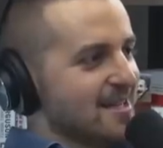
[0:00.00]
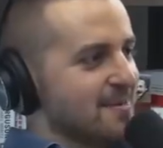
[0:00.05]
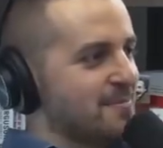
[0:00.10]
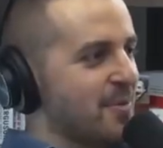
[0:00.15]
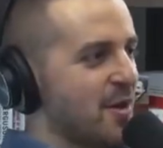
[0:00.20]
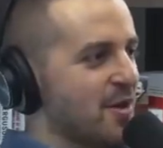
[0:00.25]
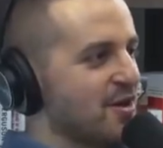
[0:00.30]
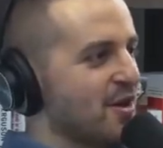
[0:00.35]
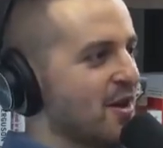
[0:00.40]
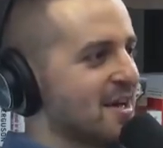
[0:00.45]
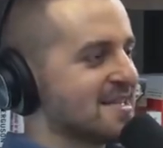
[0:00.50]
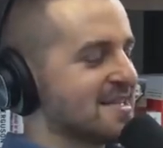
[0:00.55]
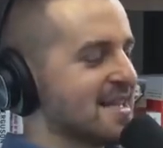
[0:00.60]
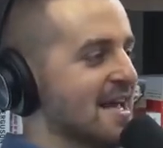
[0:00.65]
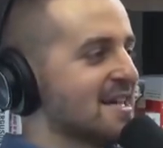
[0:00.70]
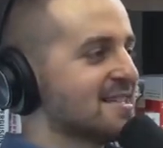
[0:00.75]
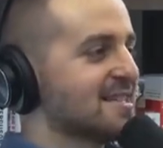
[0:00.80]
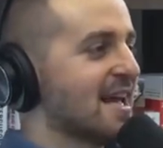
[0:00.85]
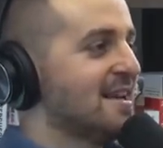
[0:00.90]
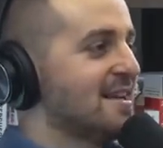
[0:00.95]
Bondi
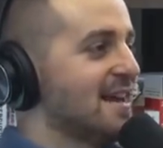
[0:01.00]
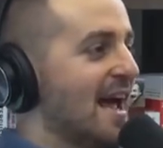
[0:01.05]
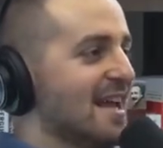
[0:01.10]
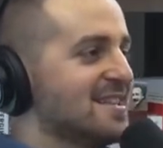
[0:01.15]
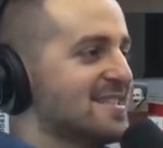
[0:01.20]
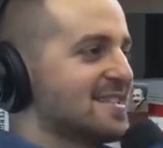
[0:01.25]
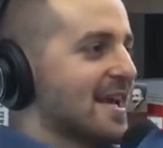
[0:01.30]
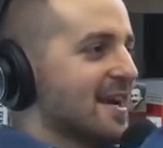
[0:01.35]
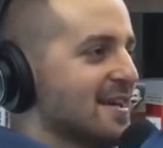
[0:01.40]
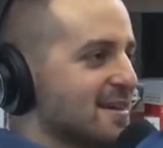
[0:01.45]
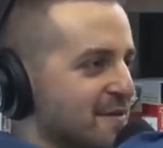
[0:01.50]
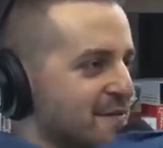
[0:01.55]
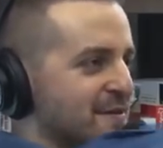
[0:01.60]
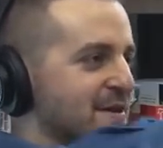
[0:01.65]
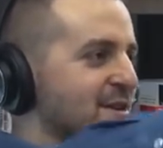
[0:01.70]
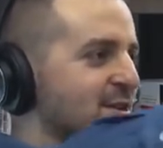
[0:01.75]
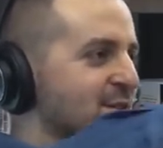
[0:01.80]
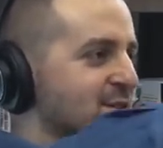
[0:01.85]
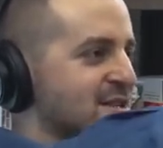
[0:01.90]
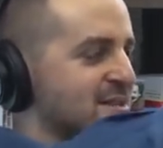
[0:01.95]
Sands. And say the
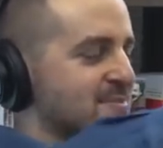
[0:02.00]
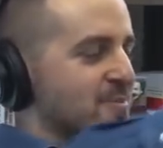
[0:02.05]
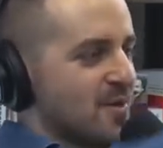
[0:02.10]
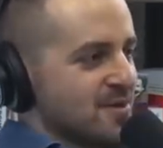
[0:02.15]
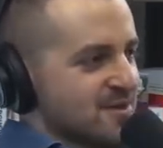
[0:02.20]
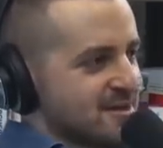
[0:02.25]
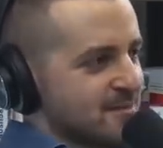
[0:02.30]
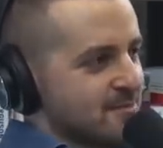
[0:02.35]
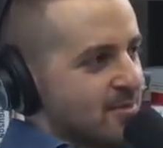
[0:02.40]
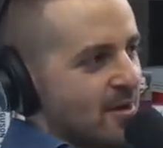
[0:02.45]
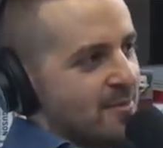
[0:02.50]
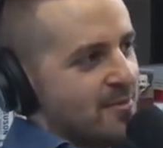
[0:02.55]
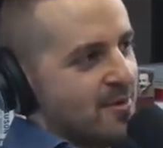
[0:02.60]
video is sponsored by